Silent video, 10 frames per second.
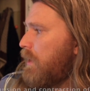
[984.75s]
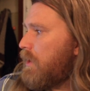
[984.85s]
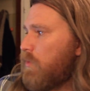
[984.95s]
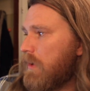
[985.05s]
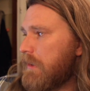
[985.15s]

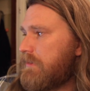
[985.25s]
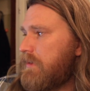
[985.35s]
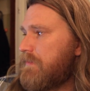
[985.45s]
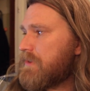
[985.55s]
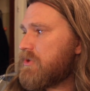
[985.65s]

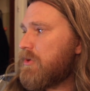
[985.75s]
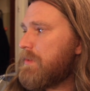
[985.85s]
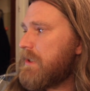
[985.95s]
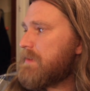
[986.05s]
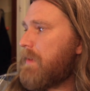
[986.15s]
Relative
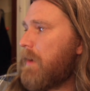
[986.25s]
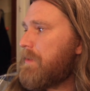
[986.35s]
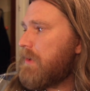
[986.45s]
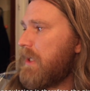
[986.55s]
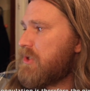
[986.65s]
surplus
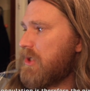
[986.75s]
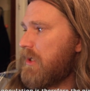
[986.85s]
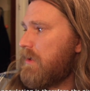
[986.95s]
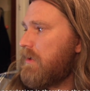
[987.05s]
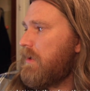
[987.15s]

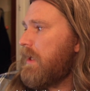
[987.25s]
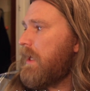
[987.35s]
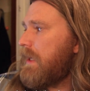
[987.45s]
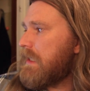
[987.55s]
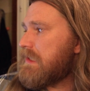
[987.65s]
population
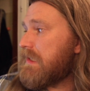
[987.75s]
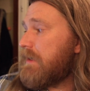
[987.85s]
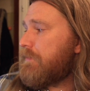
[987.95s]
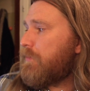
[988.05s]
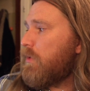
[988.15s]
is
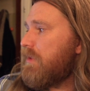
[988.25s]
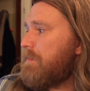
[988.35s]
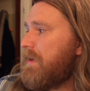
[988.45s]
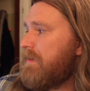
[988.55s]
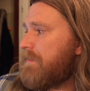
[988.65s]
therefore the
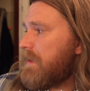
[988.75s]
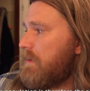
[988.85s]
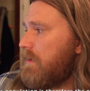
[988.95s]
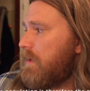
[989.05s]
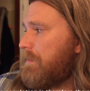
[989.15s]

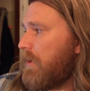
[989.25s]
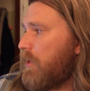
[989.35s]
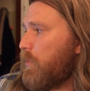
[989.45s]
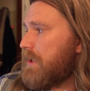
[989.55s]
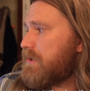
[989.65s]
pivot
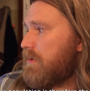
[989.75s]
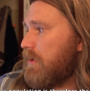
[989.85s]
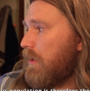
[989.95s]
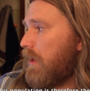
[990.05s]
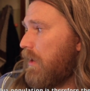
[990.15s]
upon which the
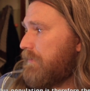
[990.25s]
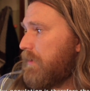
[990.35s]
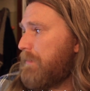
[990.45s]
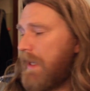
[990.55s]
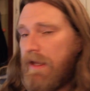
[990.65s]
law of
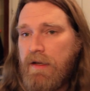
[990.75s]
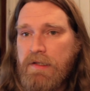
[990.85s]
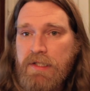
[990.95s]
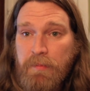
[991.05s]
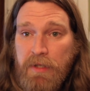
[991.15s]
demand
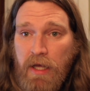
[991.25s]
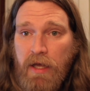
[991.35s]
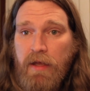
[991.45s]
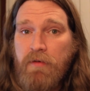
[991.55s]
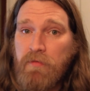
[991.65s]
and supply
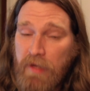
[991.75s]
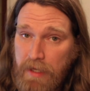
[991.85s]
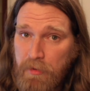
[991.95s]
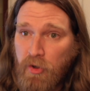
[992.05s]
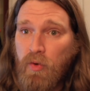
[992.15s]
of
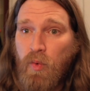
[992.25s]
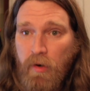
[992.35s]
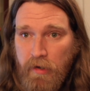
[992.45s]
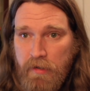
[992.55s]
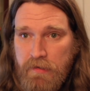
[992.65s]
labor
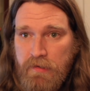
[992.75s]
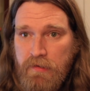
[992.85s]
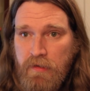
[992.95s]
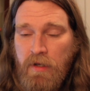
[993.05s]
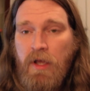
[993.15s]

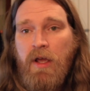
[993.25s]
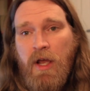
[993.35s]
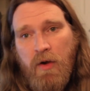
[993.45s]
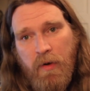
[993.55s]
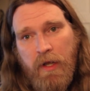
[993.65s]
works.
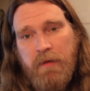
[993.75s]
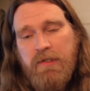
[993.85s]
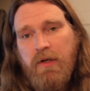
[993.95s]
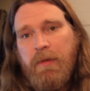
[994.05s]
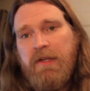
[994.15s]
Right?
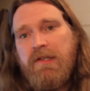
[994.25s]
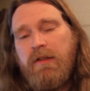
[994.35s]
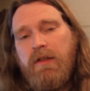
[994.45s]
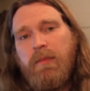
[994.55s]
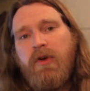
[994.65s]
So
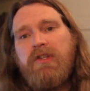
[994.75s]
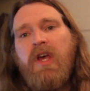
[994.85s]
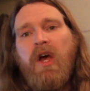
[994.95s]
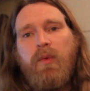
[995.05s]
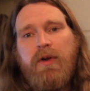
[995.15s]
basically, the point is
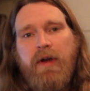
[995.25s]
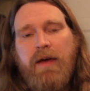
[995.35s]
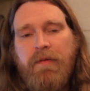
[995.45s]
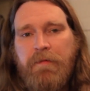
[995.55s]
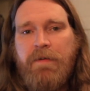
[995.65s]
we don't
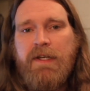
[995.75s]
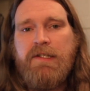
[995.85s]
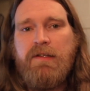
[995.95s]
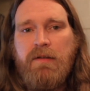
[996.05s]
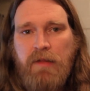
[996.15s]
have a
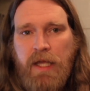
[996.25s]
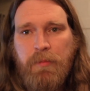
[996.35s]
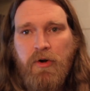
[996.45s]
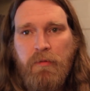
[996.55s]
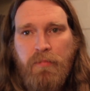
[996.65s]
fixed
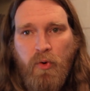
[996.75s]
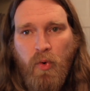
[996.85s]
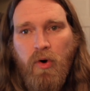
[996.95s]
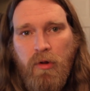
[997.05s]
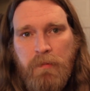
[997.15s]
labor
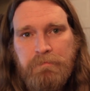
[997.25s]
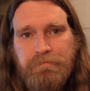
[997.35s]
pool.